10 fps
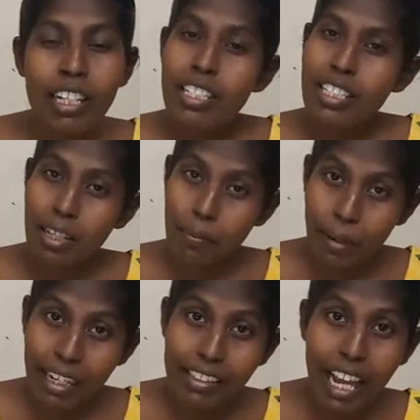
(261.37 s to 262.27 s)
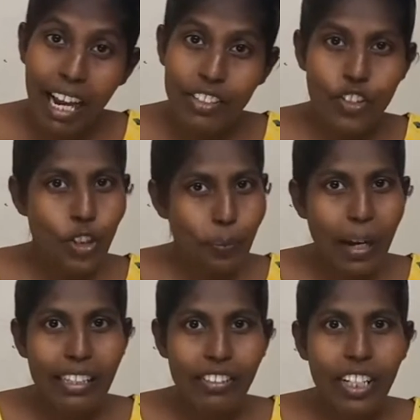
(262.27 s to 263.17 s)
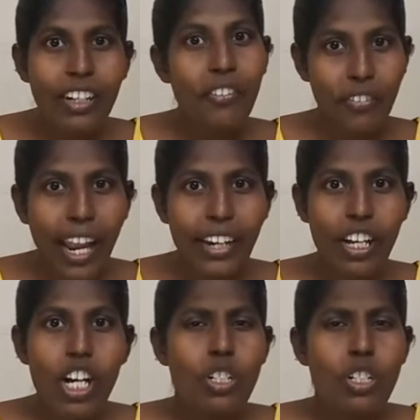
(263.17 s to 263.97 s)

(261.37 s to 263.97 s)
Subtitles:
Some might had chapati, right?